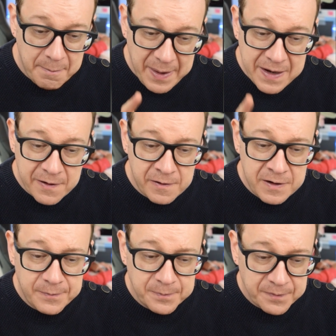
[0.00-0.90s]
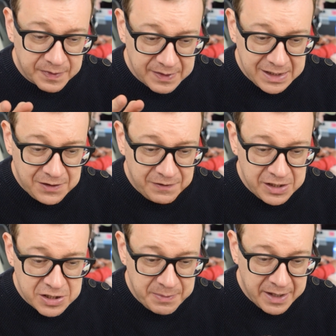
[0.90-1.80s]
Picker did
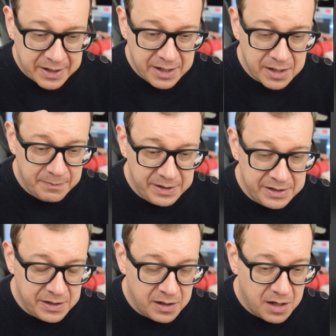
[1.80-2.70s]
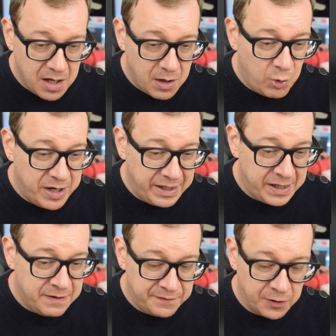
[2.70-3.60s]
finish picking media with
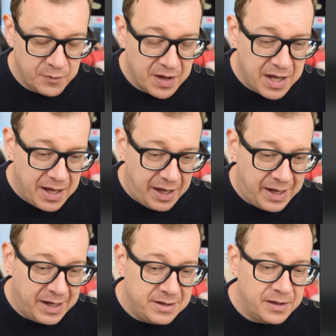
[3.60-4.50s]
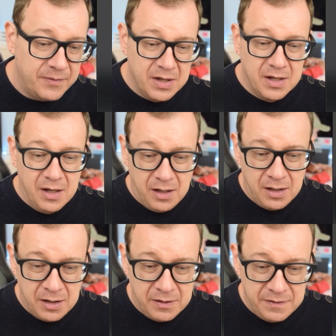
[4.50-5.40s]
info. And uh,
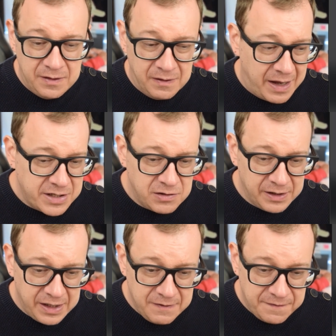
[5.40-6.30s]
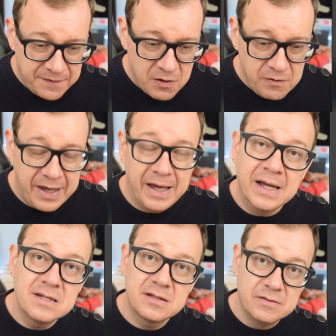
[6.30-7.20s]
uh, the actual info
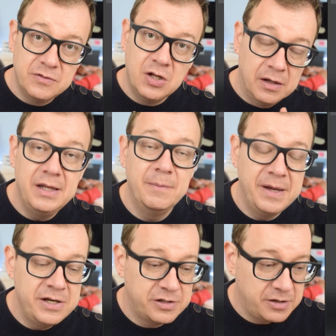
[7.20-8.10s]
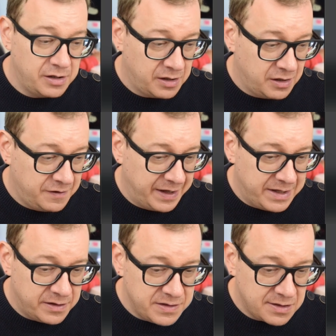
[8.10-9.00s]
has the image uh,
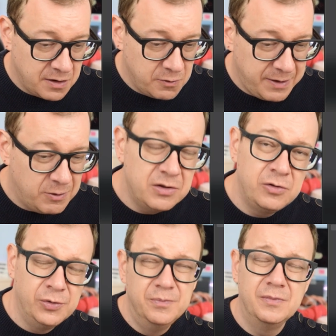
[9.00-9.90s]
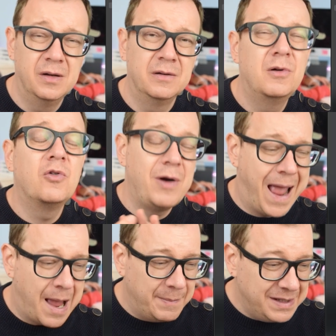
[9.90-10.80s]
data, so we want to uh,
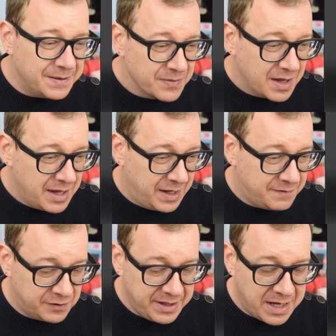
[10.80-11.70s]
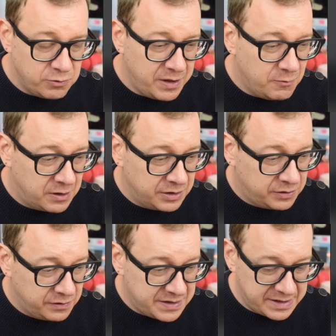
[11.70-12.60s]
grab it. And for that, we want
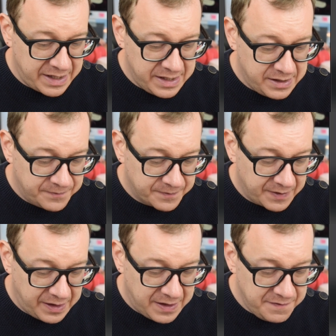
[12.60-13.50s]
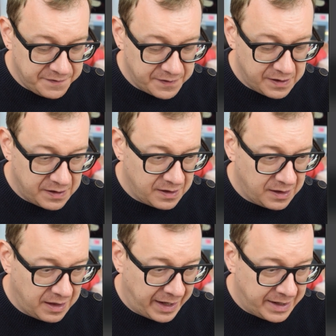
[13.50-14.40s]
to say if
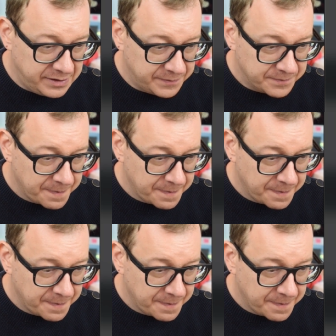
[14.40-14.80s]
let